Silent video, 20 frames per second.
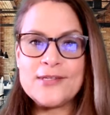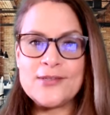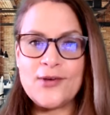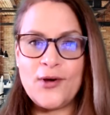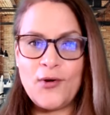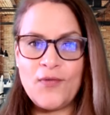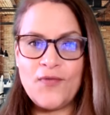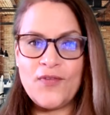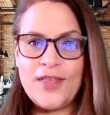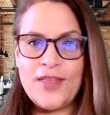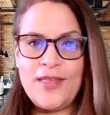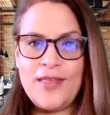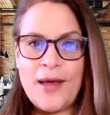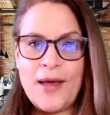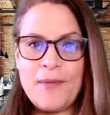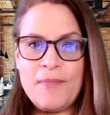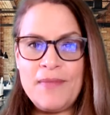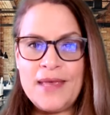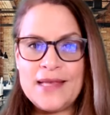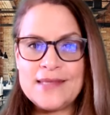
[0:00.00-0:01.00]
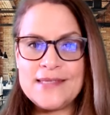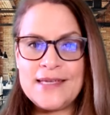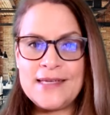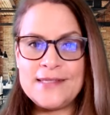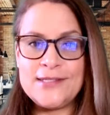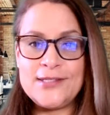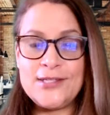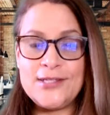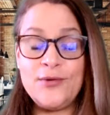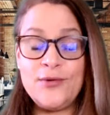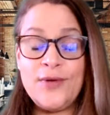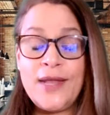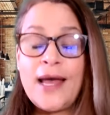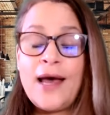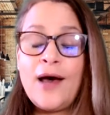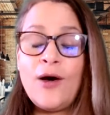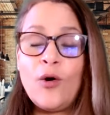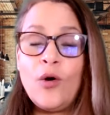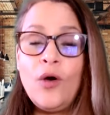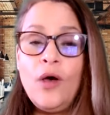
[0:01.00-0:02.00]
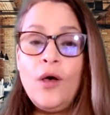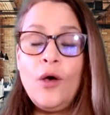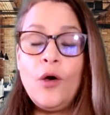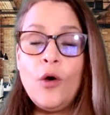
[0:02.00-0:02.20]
So hopefully that makes sense to you. Now,